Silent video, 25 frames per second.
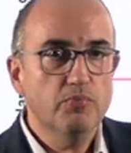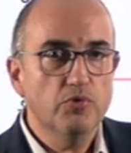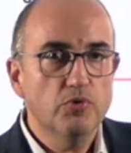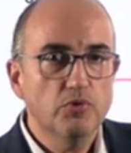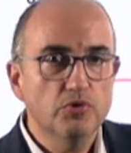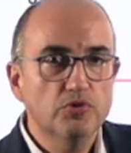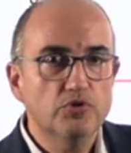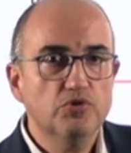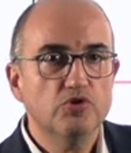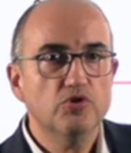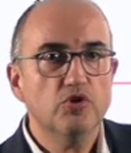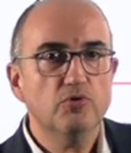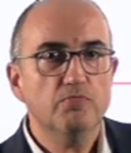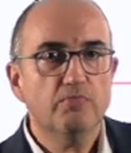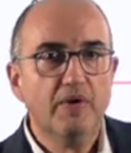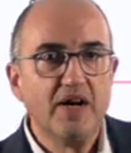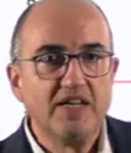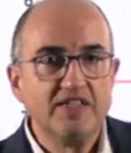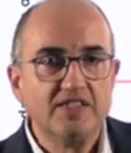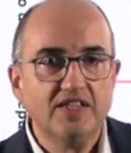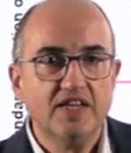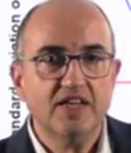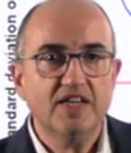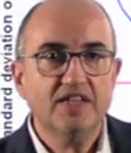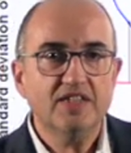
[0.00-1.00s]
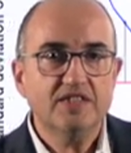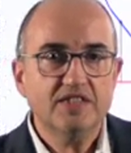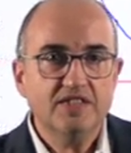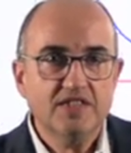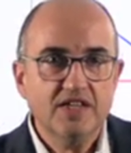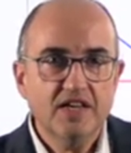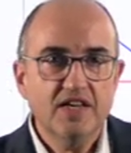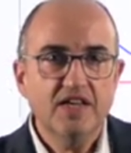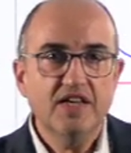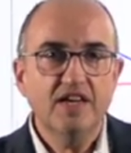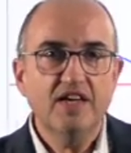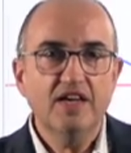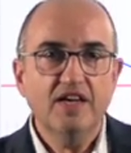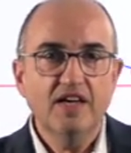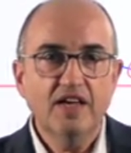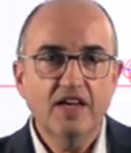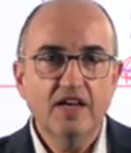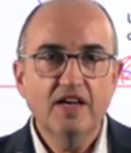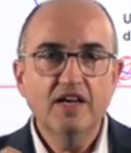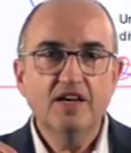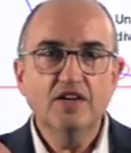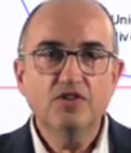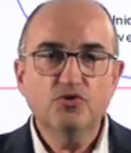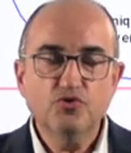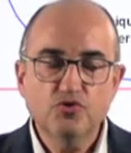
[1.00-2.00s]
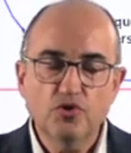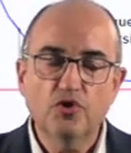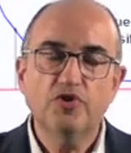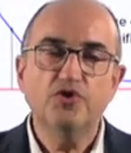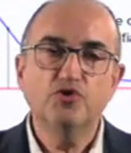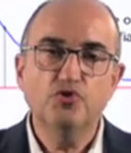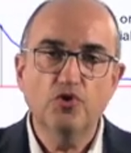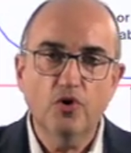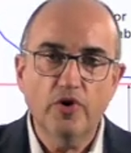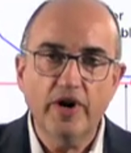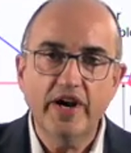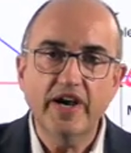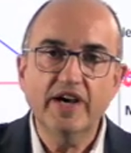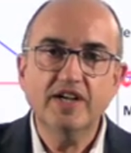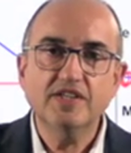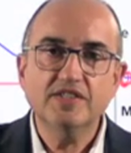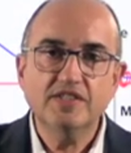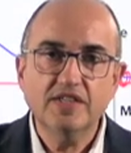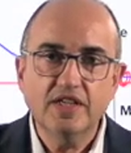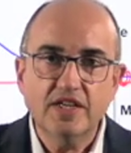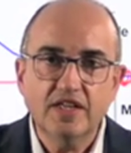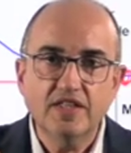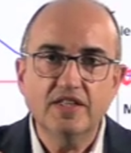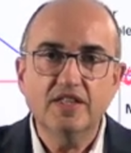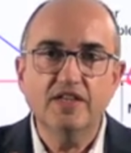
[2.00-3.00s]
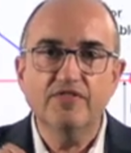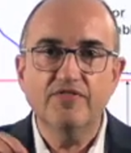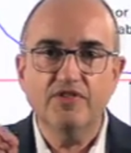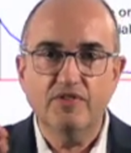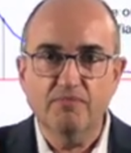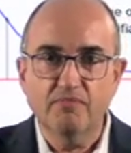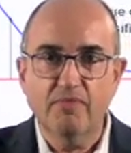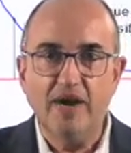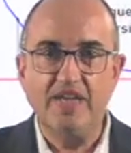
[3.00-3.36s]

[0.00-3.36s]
put your your eggs in different